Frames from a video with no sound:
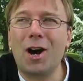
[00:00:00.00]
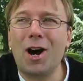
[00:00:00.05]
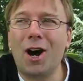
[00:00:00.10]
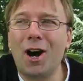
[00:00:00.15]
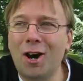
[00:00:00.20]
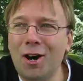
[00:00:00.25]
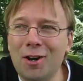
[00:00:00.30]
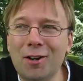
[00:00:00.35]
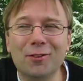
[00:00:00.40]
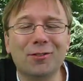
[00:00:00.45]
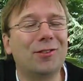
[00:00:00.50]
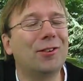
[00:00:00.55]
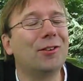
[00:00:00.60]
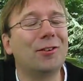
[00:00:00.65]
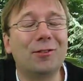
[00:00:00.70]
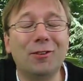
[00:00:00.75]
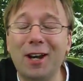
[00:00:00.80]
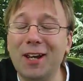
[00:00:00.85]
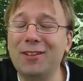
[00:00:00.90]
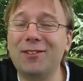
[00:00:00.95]
arts and
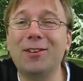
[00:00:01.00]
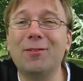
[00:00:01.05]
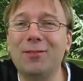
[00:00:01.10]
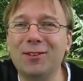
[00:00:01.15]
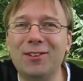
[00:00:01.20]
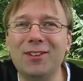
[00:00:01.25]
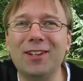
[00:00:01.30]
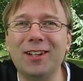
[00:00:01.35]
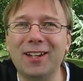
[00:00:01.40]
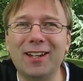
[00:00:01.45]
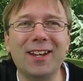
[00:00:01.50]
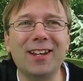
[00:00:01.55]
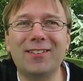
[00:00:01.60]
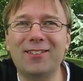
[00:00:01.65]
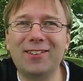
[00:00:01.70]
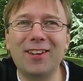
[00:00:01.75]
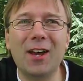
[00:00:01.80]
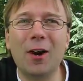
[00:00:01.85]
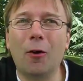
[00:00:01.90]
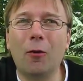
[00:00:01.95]
creativity in
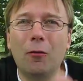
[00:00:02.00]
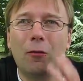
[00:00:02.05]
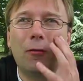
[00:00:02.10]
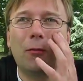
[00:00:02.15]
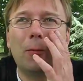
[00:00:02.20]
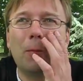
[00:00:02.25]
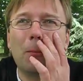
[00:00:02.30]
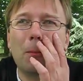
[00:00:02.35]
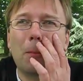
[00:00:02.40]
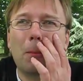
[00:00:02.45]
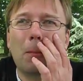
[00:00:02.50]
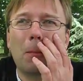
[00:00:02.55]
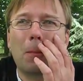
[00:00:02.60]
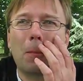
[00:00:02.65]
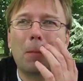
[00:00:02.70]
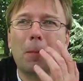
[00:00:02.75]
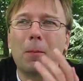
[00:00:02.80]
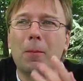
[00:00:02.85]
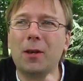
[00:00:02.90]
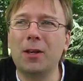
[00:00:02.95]
itself
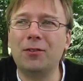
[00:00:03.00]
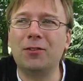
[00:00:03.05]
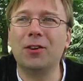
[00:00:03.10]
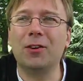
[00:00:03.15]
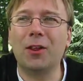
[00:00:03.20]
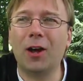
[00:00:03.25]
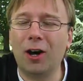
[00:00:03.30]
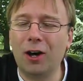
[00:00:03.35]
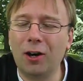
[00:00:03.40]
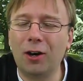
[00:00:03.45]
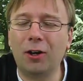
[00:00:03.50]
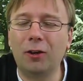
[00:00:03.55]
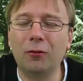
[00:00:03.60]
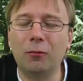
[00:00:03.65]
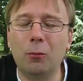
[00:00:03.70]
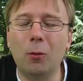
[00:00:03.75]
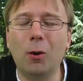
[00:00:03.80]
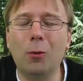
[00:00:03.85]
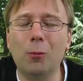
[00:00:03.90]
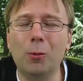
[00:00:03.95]
is at the heart of
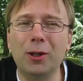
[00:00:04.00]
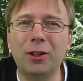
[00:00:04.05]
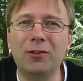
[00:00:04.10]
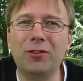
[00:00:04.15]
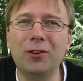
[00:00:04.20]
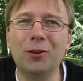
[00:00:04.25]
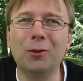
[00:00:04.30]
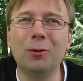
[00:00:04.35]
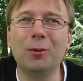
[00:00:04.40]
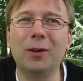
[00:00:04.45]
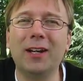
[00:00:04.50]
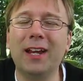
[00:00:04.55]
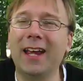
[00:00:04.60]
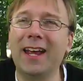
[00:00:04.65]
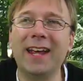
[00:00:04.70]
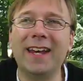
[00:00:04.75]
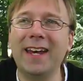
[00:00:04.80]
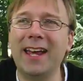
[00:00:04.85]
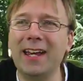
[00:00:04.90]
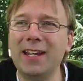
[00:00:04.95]
what we do, and
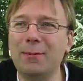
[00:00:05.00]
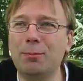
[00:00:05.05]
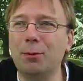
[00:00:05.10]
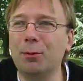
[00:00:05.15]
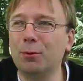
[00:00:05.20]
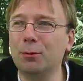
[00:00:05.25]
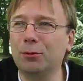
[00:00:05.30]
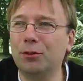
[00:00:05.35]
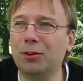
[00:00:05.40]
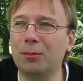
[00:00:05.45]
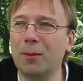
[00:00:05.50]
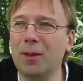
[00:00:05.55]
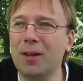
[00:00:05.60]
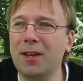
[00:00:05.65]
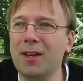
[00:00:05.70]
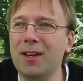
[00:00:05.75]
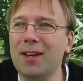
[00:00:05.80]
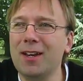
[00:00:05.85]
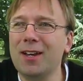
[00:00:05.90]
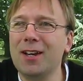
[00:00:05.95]
it enables
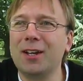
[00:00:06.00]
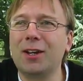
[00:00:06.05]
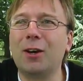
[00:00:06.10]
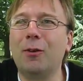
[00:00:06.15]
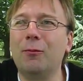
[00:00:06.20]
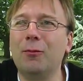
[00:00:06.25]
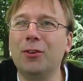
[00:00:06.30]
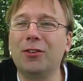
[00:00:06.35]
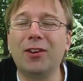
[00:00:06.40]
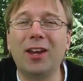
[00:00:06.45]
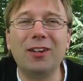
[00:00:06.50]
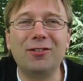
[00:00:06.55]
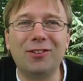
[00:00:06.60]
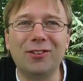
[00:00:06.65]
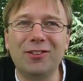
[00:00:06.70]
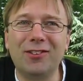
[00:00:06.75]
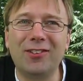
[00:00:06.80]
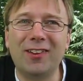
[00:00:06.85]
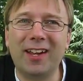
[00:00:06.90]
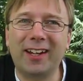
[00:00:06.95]

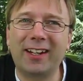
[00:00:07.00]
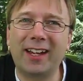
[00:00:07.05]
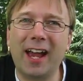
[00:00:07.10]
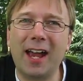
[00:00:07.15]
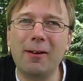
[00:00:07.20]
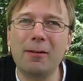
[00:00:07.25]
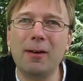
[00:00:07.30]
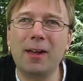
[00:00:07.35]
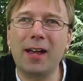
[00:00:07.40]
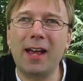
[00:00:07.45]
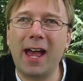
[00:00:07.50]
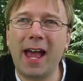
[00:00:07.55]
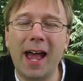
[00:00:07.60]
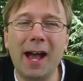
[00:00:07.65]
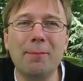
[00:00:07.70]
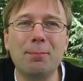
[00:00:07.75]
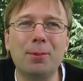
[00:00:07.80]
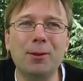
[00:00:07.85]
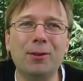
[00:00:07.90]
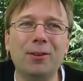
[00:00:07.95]
conversations to
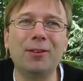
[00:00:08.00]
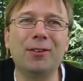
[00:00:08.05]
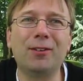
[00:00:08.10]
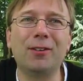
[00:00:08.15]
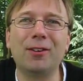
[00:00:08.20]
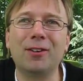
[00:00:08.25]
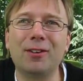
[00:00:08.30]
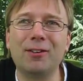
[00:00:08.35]
happen,